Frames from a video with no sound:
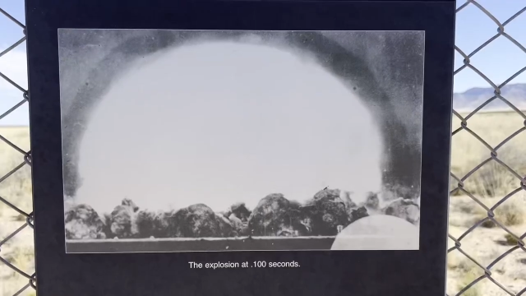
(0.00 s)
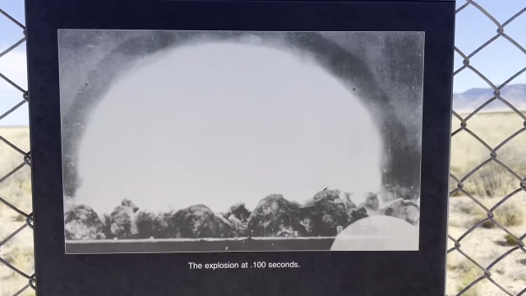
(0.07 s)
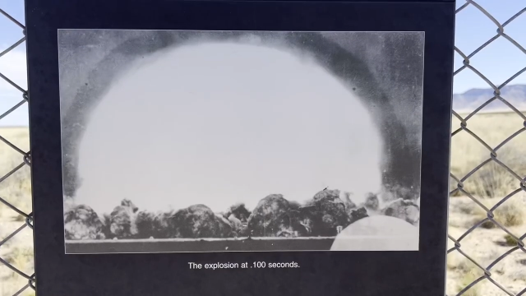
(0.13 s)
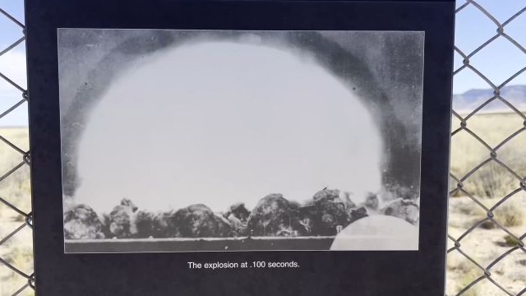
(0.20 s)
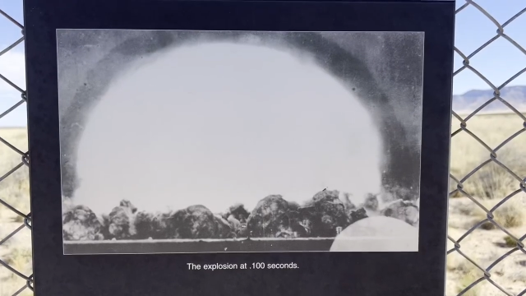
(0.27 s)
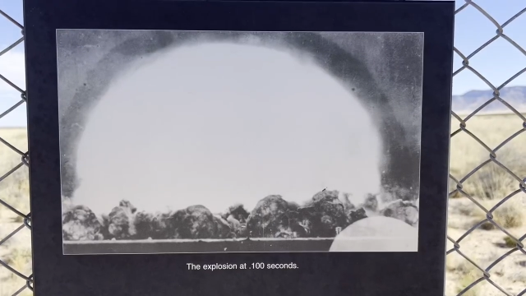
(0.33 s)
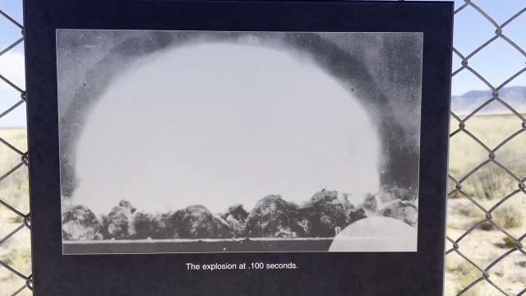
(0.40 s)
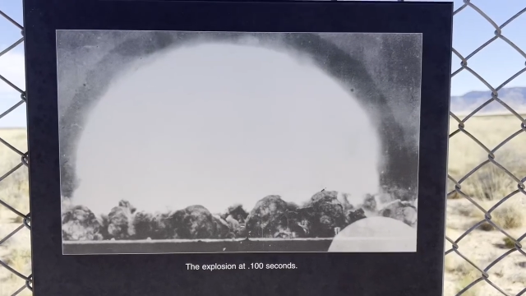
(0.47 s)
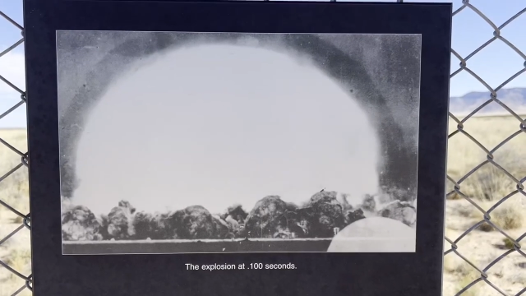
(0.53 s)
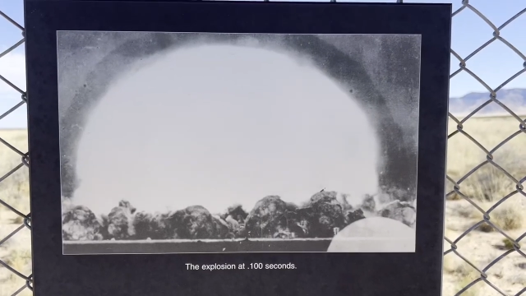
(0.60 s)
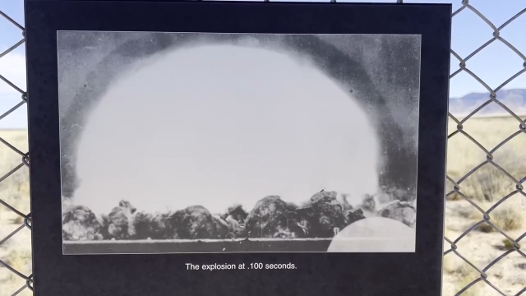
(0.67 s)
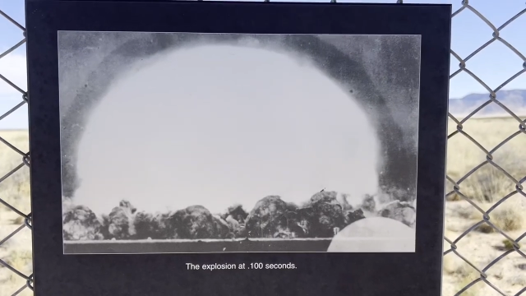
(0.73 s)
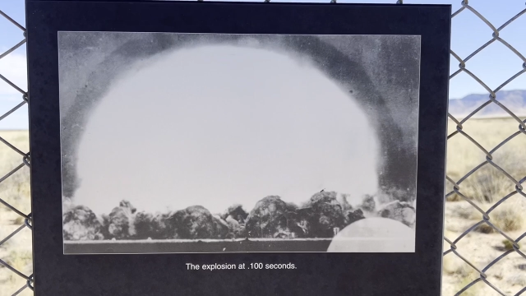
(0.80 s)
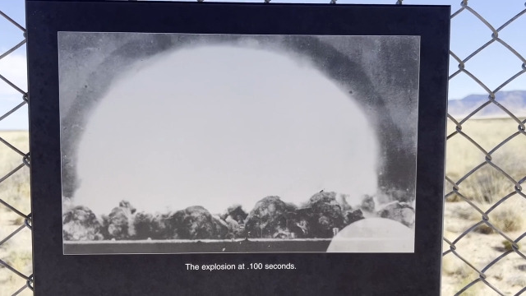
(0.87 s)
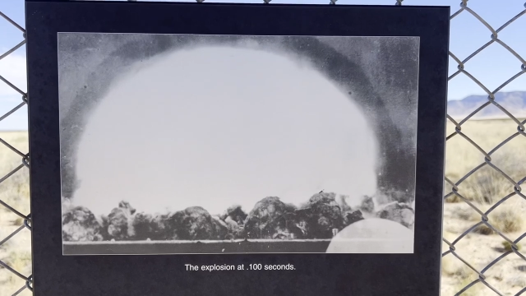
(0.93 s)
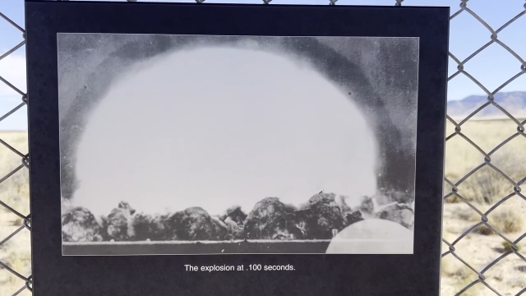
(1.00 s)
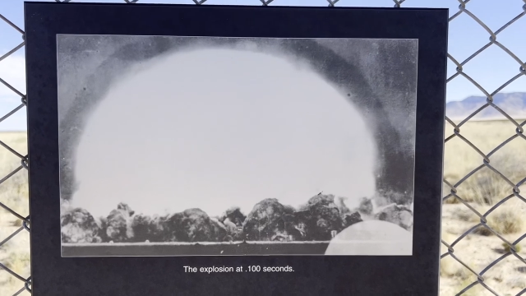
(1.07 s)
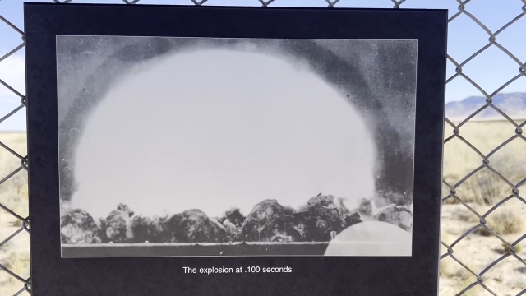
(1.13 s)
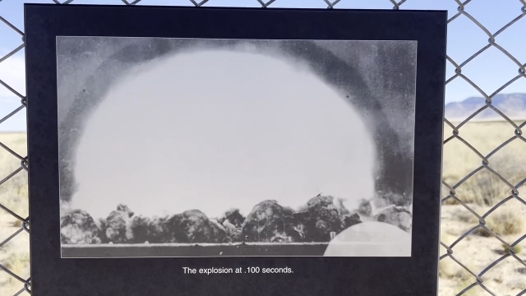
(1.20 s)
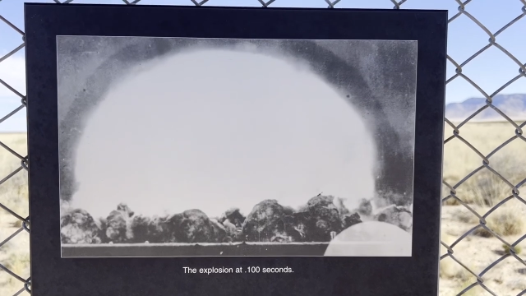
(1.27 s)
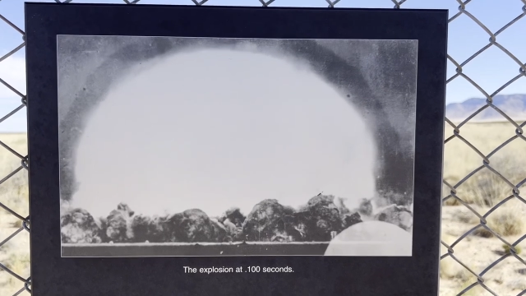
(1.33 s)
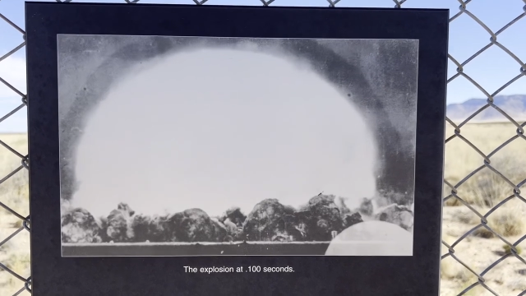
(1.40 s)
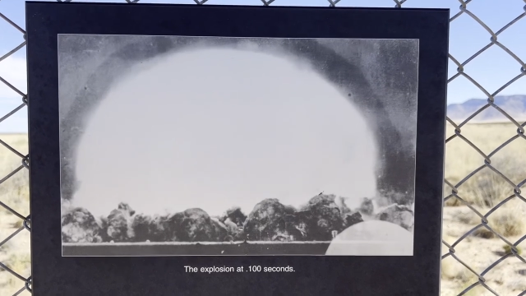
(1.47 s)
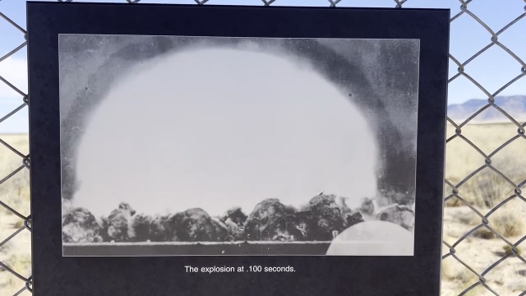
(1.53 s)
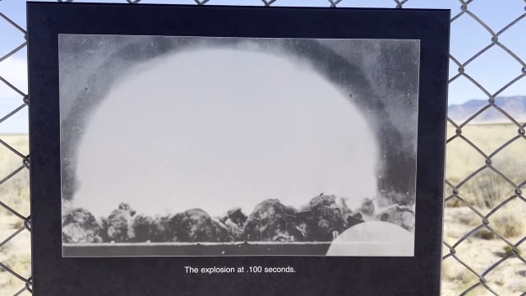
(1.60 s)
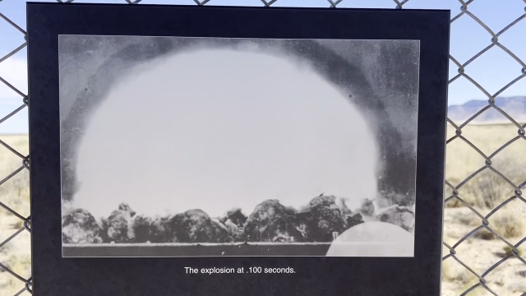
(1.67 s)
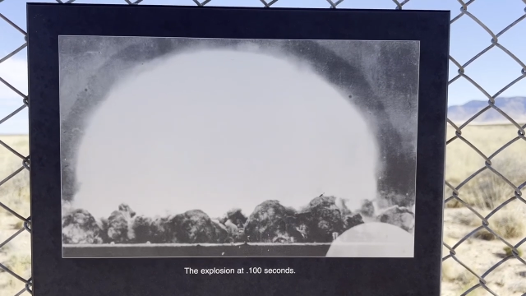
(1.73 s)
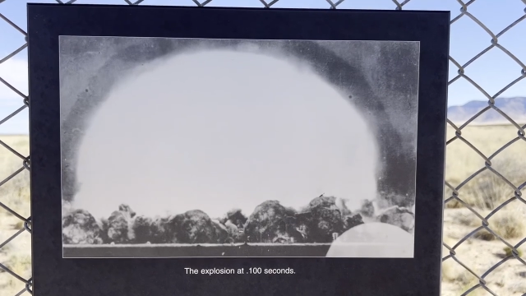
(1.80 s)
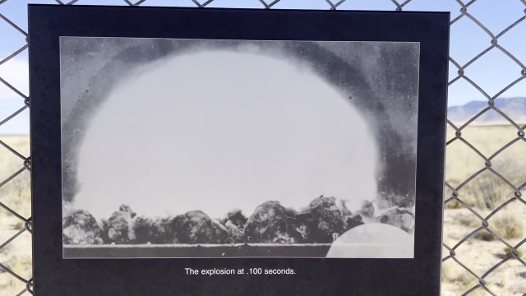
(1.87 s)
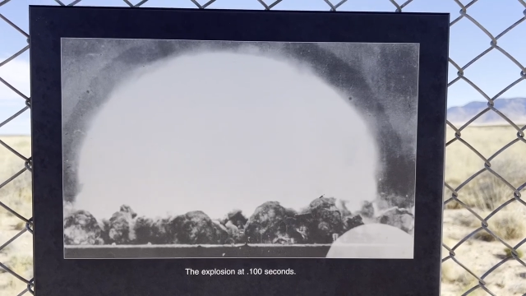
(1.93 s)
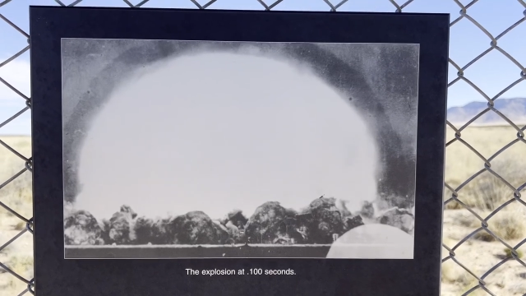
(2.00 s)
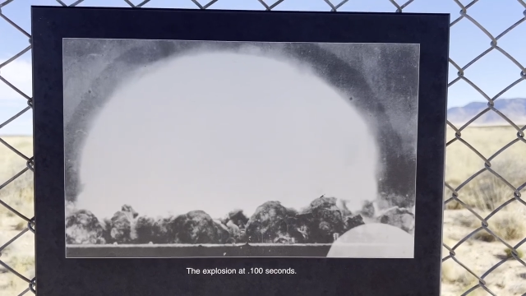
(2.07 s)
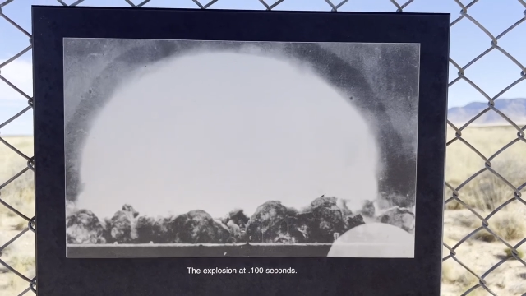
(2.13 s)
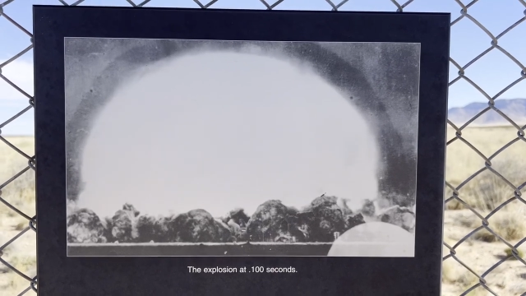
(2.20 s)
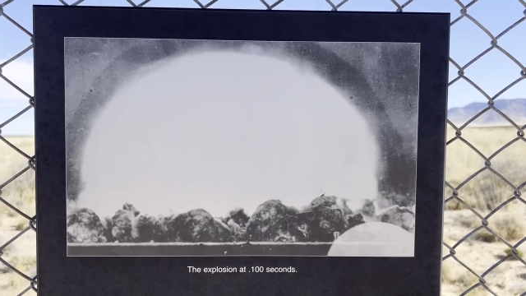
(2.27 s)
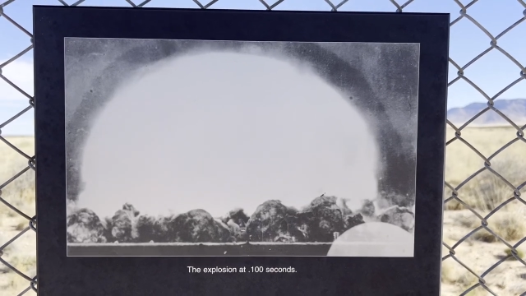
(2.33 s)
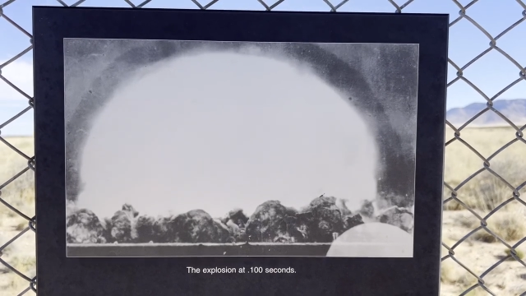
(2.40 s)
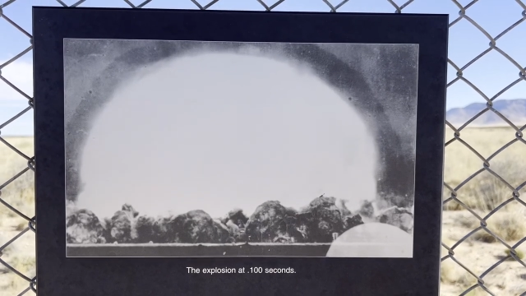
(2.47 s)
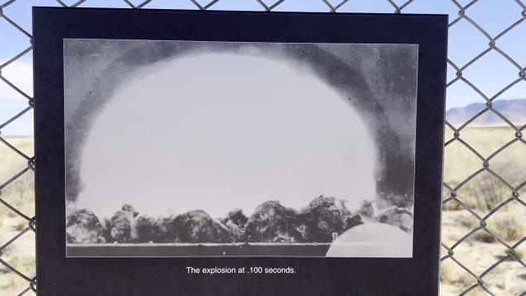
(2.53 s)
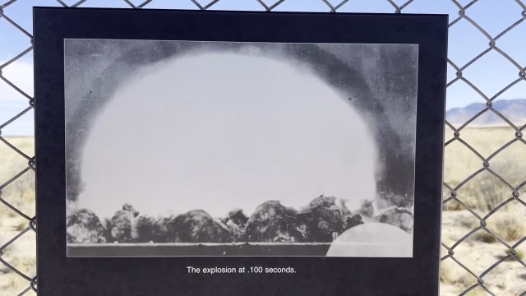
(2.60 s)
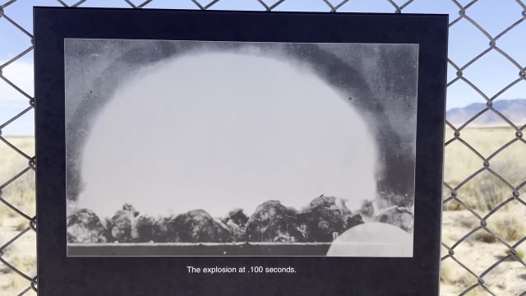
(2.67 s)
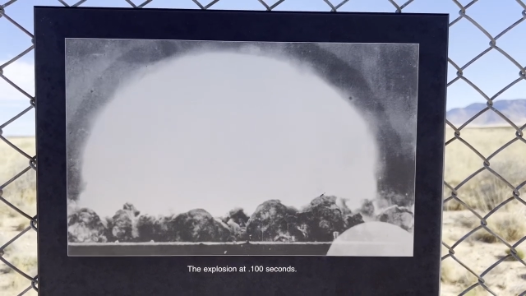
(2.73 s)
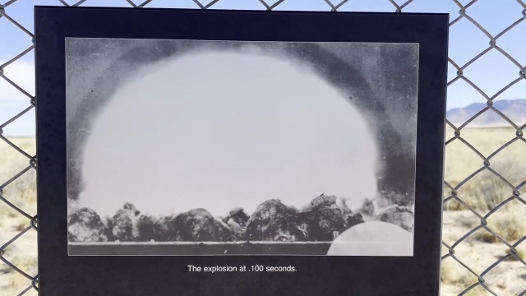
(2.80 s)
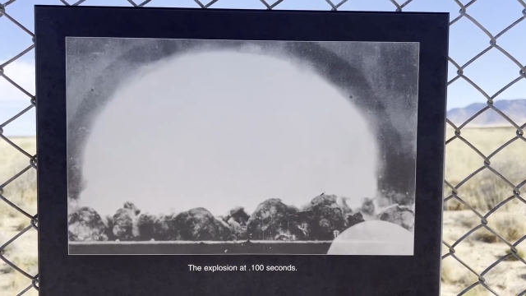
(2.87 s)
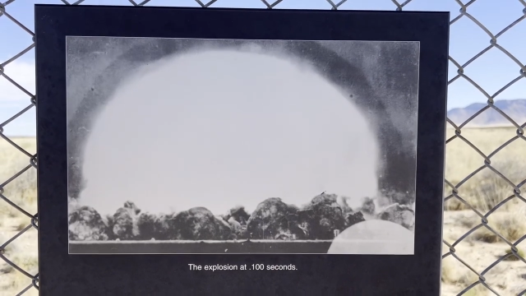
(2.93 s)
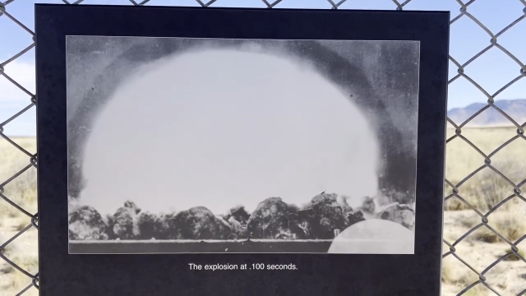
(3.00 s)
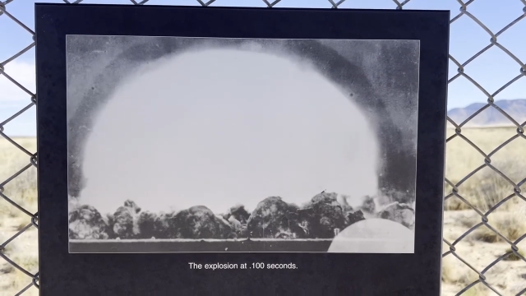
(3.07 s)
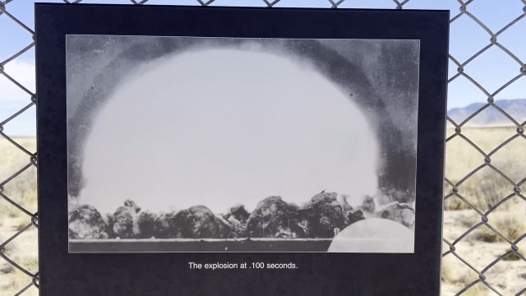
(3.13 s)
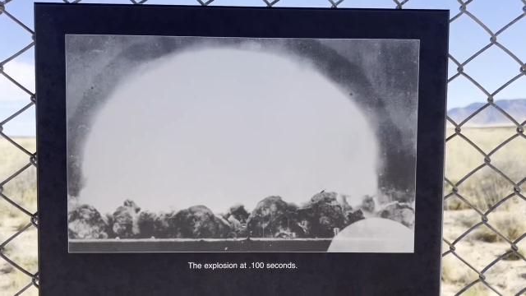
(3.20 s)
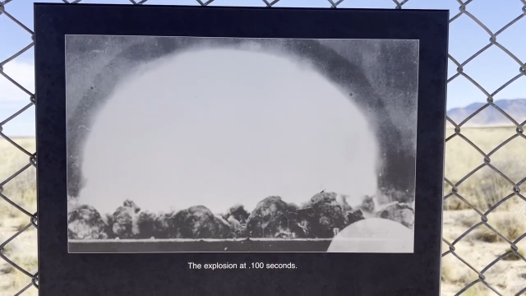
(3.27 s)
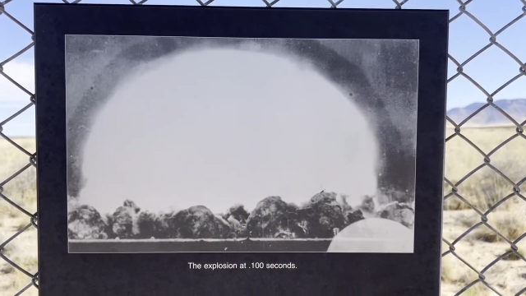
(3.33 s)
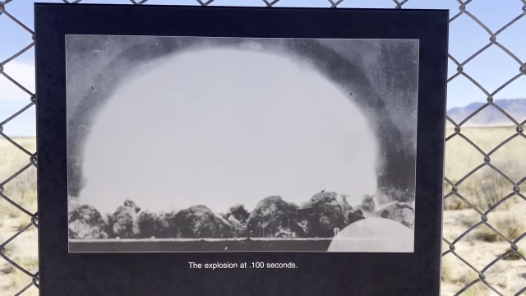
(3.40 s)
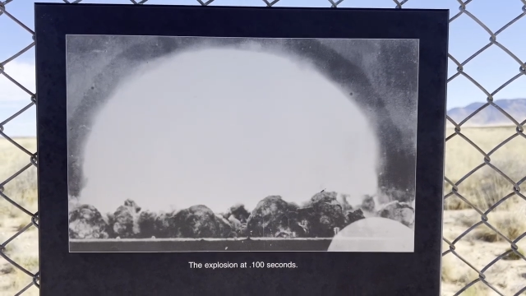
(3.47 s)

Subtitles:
Nobody's mouth can be seen.